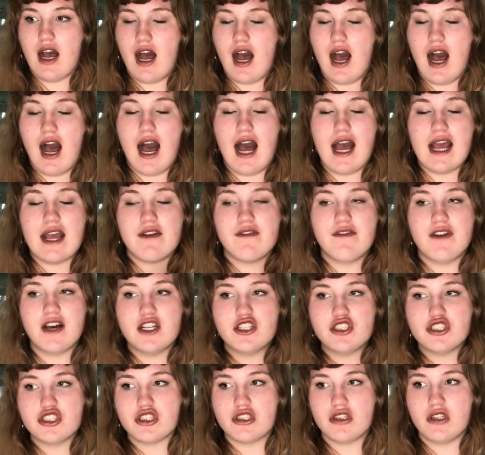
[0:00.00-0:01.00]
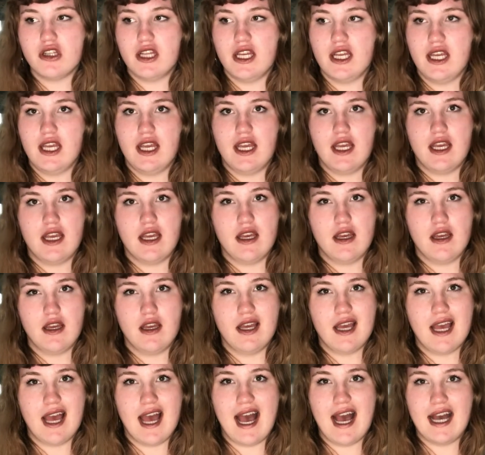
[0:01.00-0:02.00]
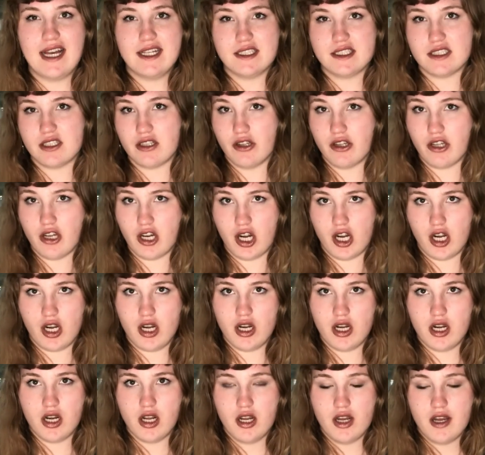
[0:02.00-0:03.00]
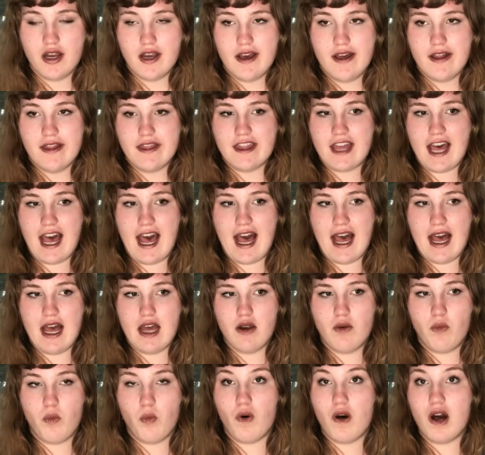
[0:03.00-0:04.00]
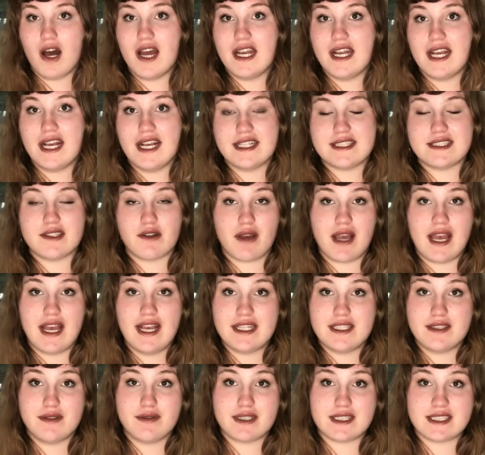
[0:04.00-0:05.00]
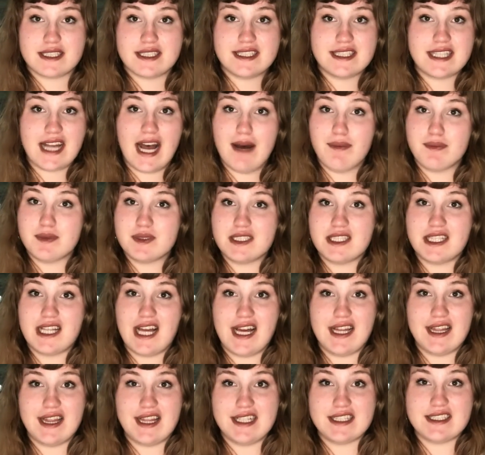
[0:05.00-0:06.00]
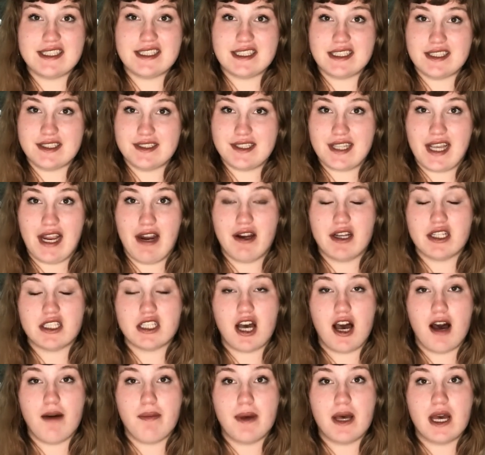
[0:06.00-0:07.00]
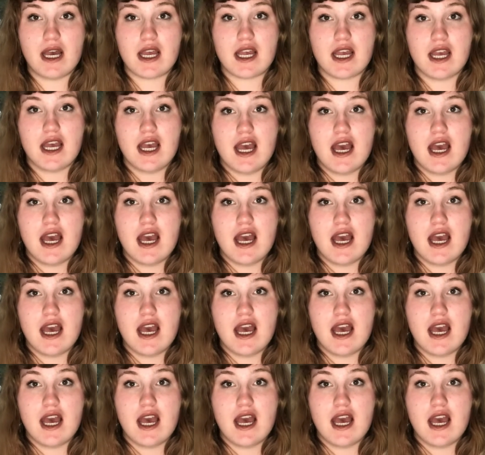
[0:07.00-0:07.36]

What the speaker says: I eventually had to learn that, one, it's okay to accept that this is a scary topic,